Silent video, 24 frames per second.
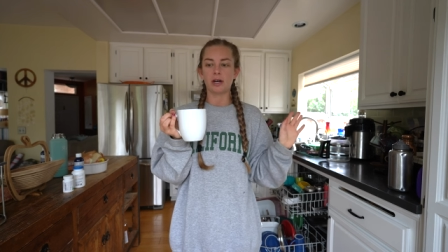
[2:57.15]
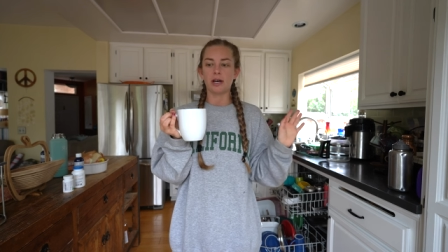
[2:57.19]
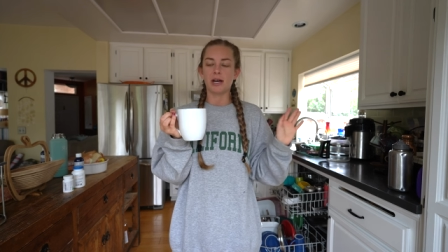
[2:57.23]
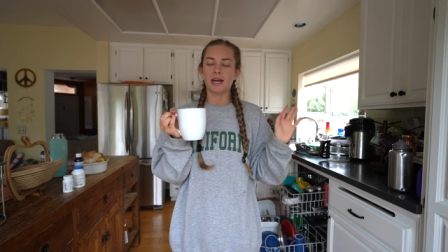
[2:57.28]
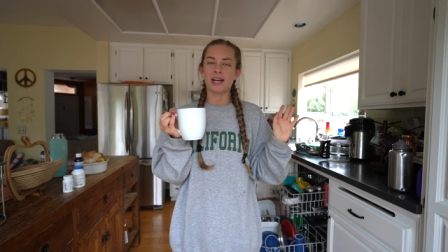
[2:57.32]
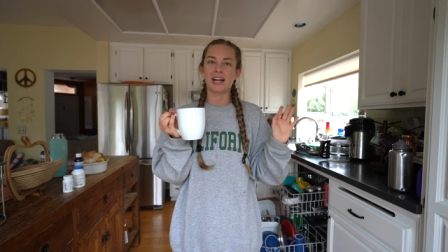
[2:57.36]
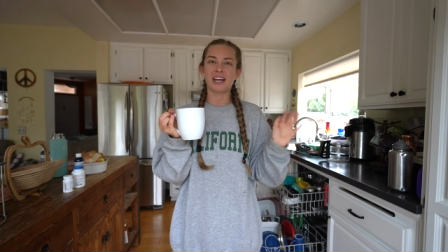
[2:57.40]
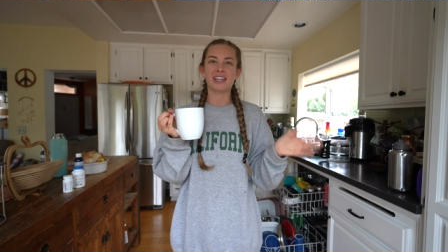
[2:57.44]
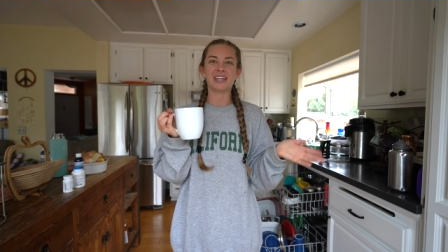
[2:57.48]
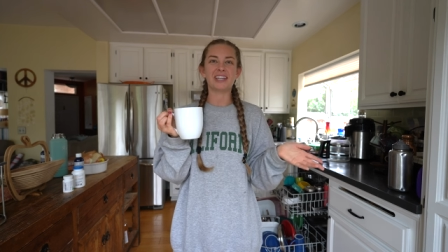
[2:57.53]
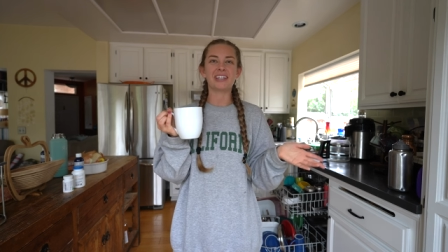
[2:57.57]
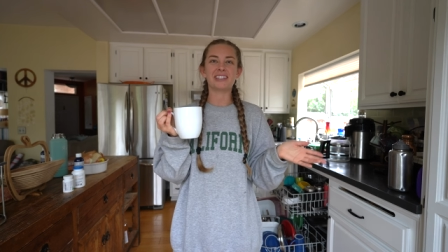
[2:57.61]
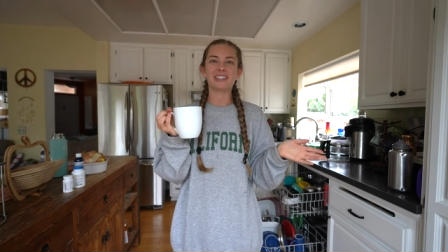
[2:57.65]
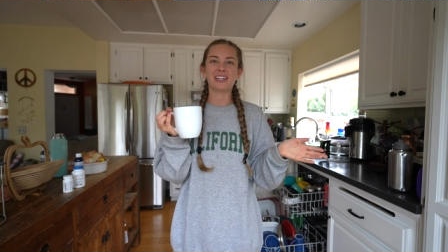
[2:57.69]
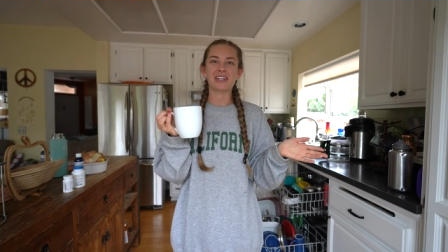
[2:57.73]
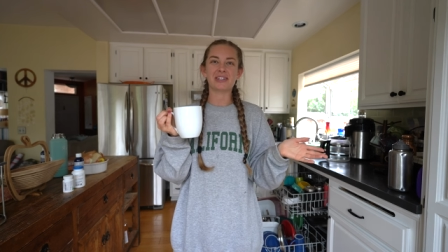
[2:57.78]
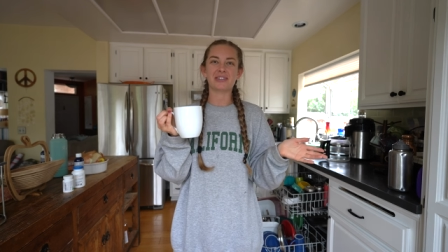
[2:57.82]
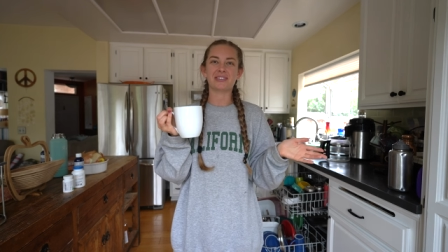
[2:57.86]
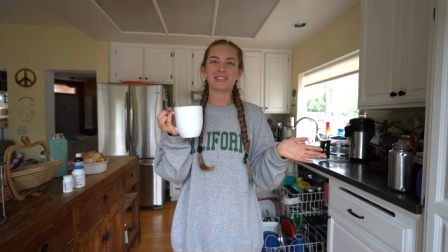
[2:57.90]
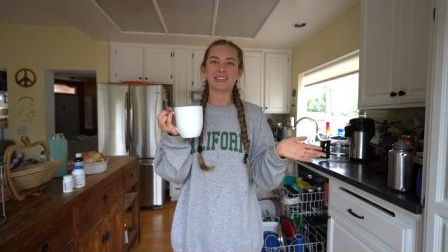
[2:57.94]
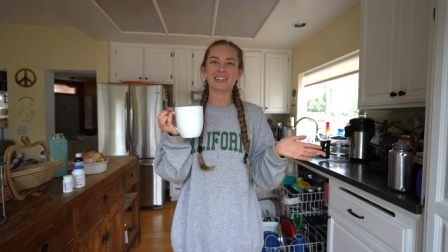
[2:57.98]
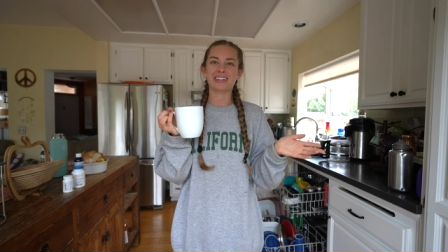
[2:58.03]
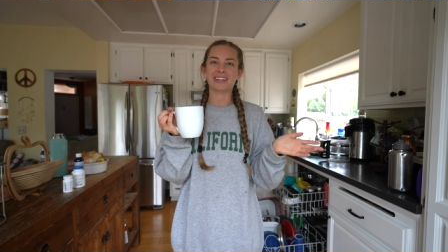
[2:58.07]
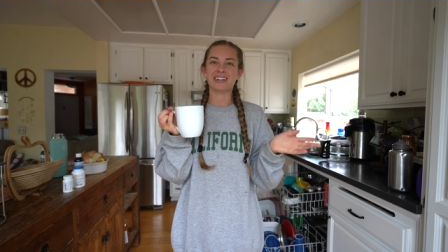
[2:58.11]
And I think it
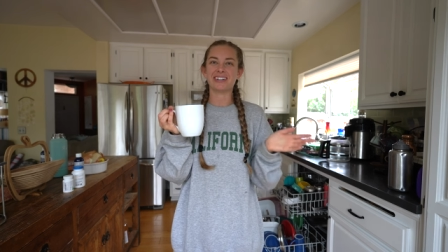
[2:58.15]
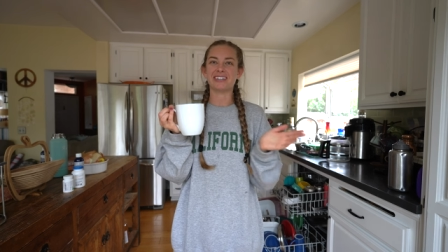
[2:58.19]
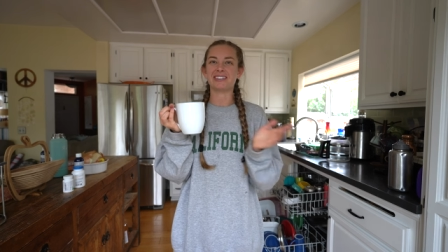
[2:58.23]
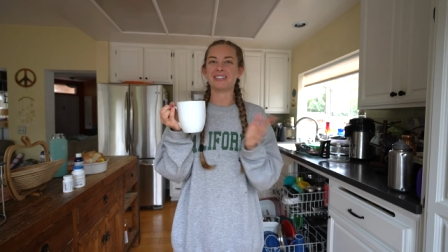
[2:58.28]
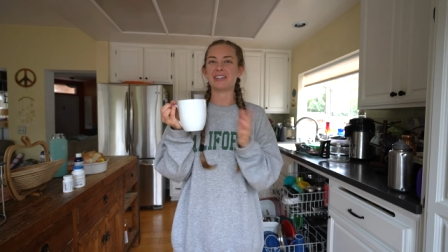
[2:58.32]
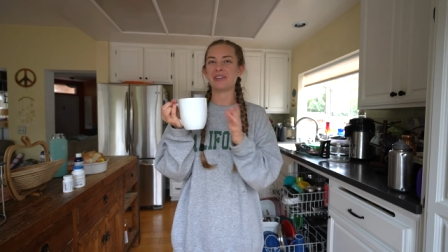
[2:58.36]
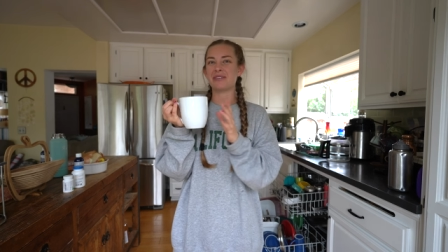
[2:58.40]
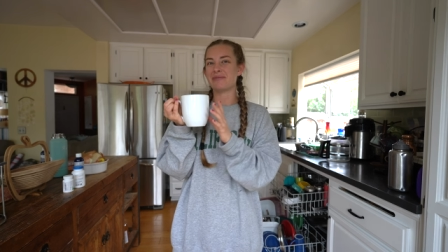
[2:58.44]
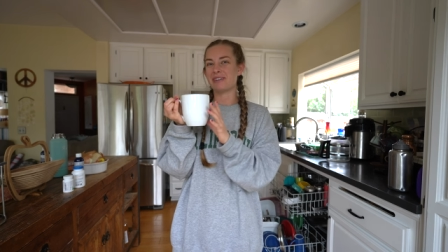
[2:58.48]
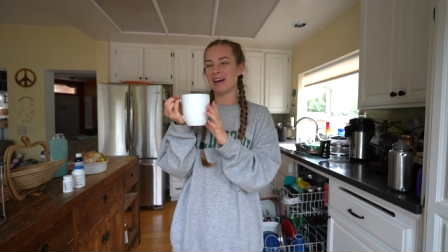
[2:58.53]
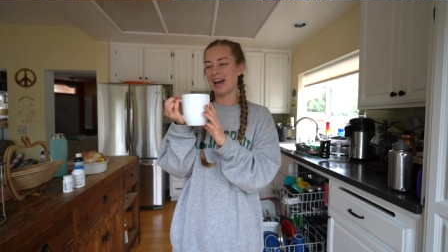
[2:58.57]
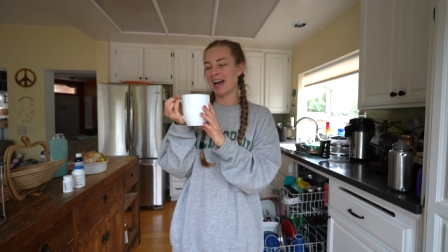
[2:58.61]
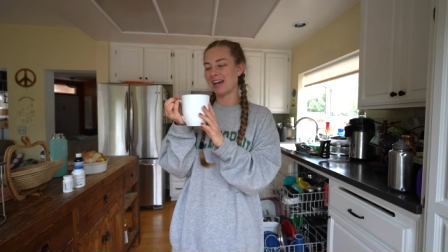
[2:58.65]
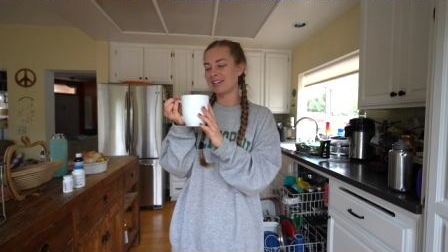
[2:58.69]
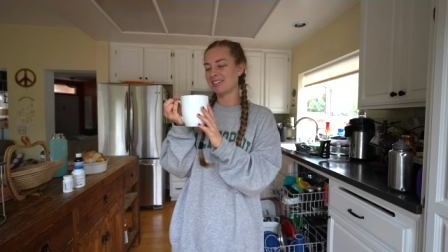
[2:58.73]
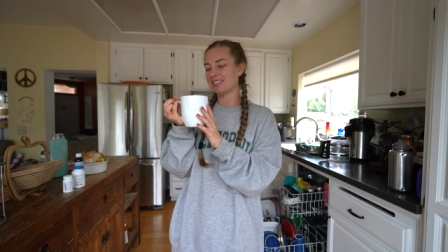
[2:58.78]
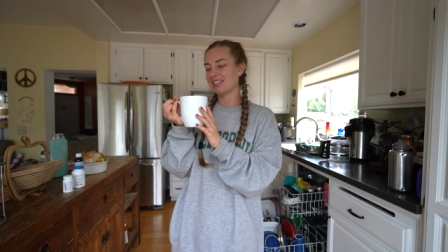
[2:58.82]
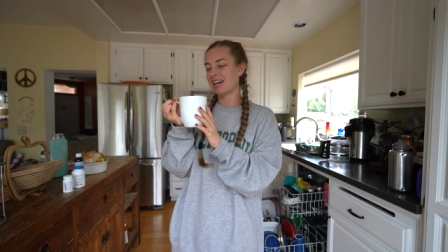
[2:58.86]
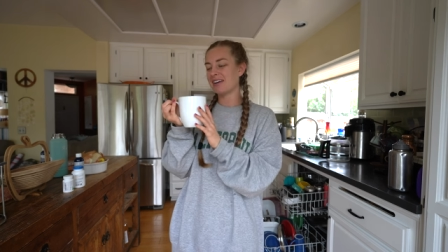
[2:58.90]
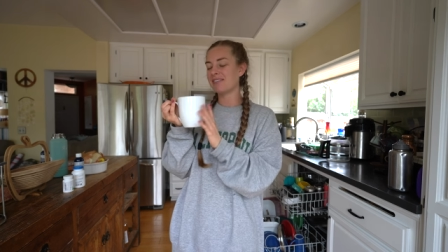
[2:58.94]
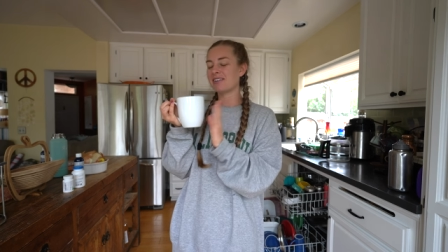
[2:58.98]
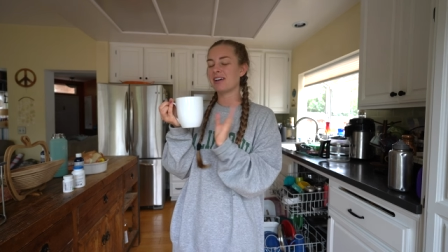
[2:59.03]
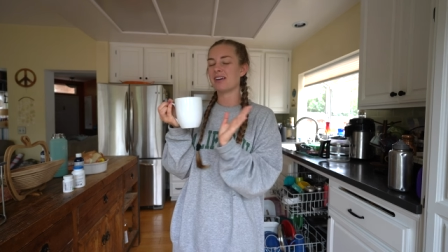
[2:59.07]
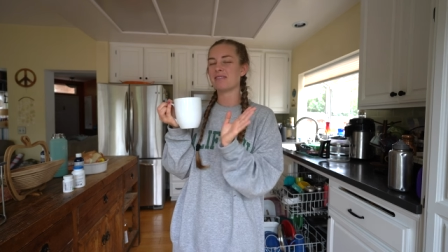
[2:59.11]
tastes really good too, but I
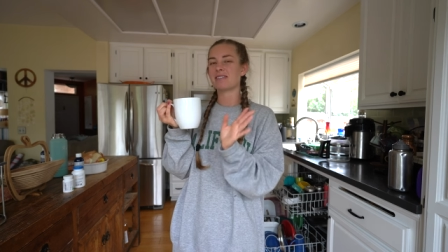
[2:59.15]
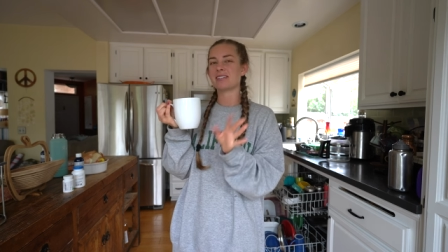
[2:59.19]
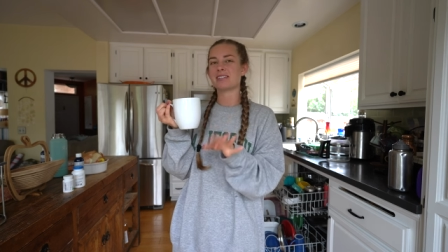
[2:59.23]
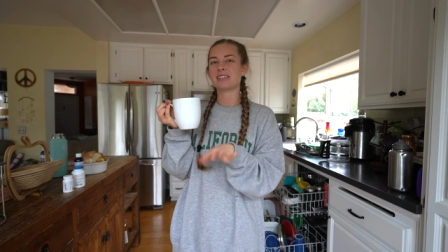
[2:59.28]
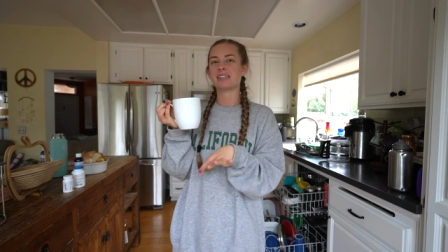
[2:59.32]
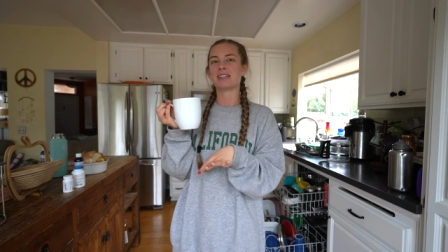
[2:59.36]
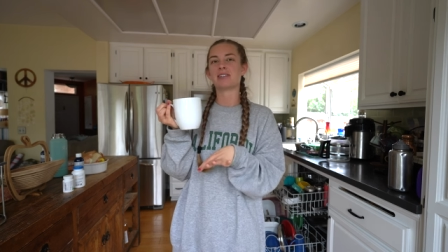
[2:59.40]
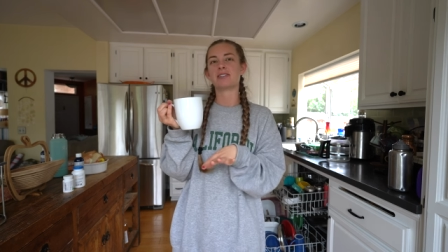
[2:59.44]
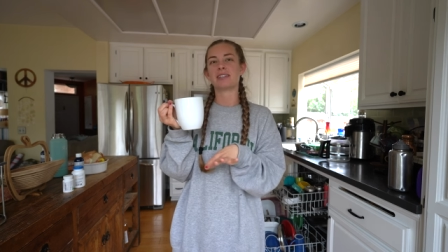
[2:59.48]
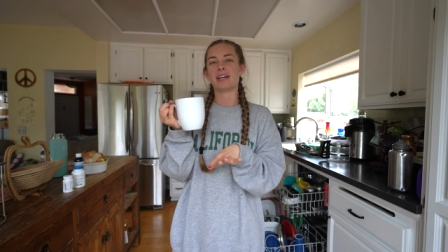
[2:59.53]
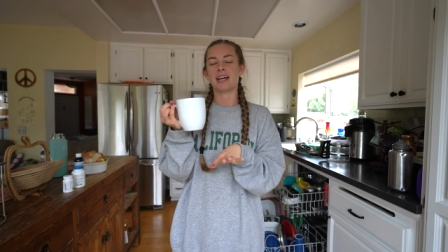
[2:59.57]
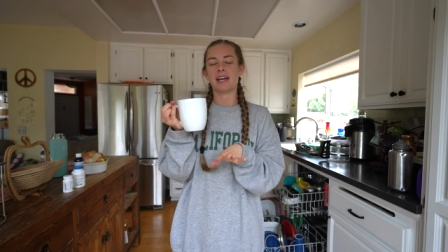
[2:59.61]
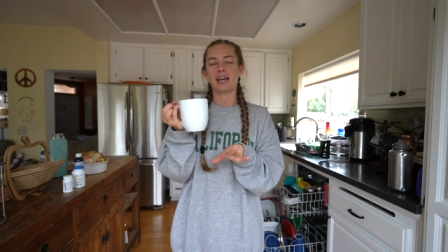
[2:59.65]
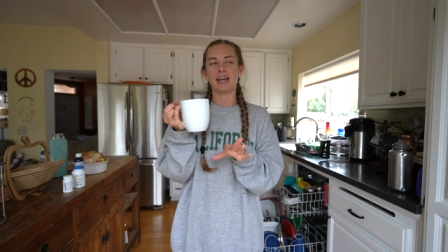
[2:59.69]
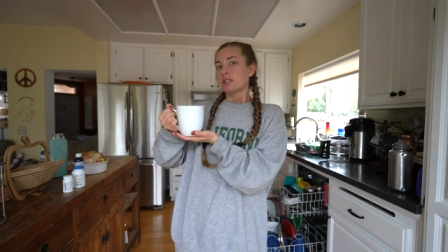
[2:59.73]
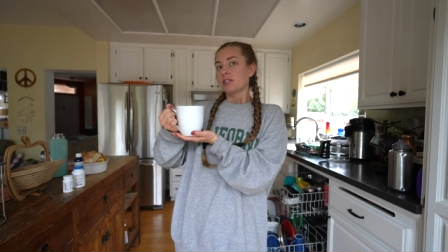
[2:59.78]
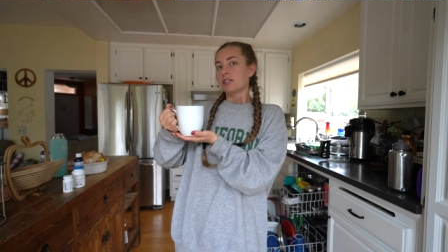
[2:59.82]
just have it every single day.